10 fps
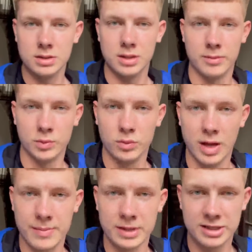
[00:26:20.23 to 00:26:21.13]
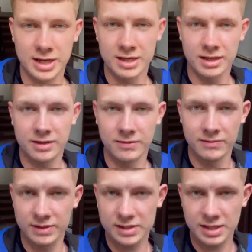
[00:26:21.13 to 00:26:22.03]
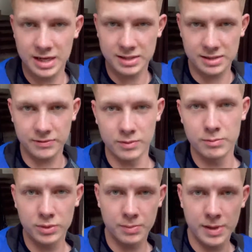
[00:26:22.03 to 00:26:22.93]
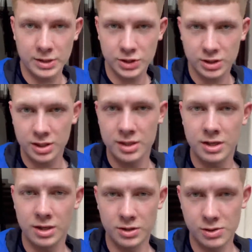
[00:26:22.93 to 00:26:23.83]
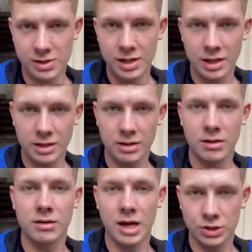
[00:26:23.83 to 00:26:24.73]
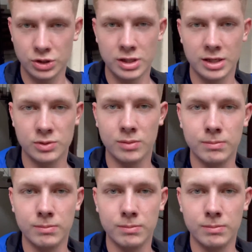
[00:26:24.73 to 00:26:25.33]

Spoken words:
And with all that being said, Viszlát from Budapest, Hungary. I'll catch you in the next one.